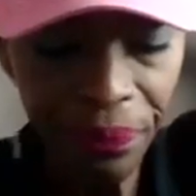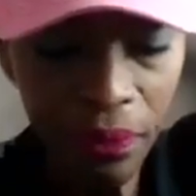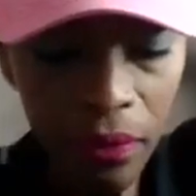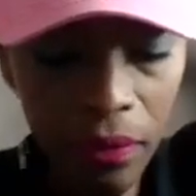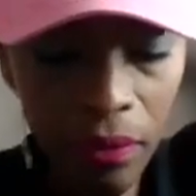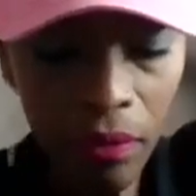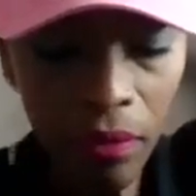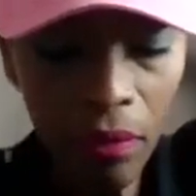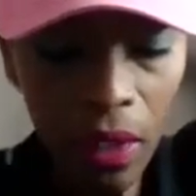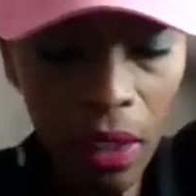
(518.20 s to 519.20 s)

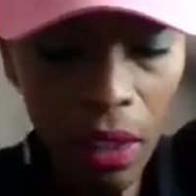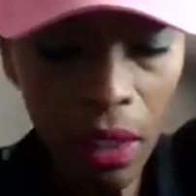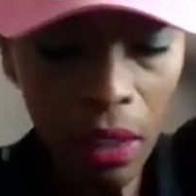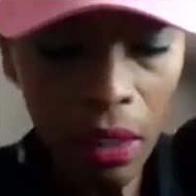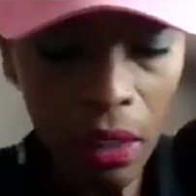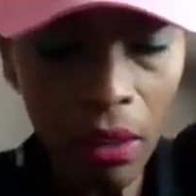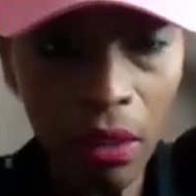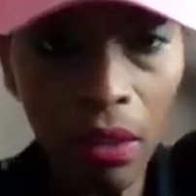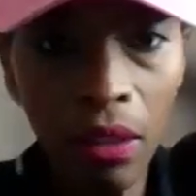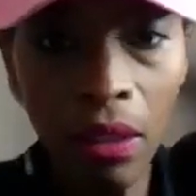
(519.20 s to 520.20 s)

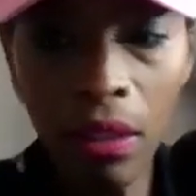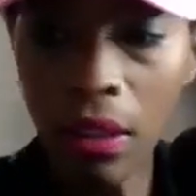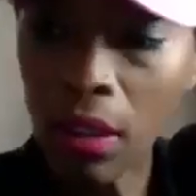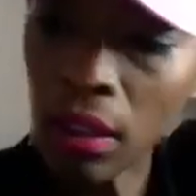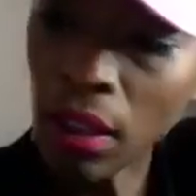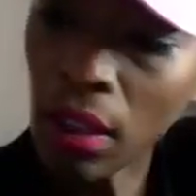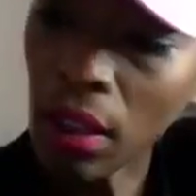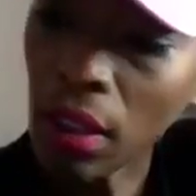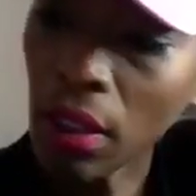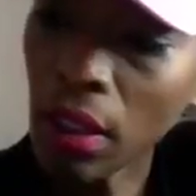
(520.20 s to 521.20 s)

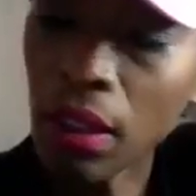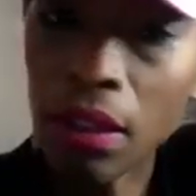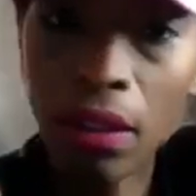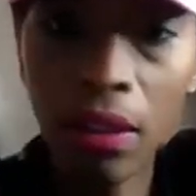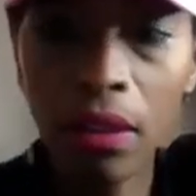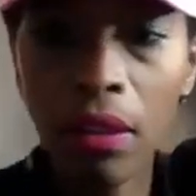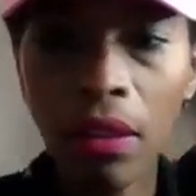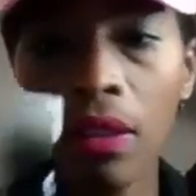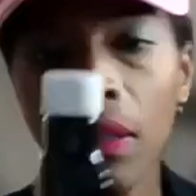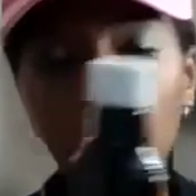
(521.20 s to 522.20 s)

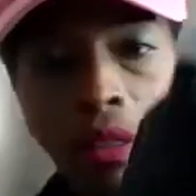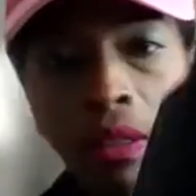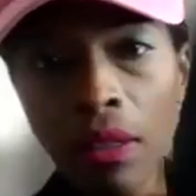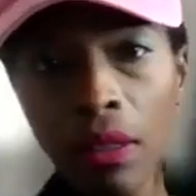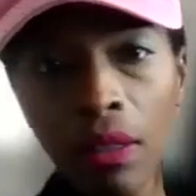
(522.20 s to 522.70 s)
Nobody speaks.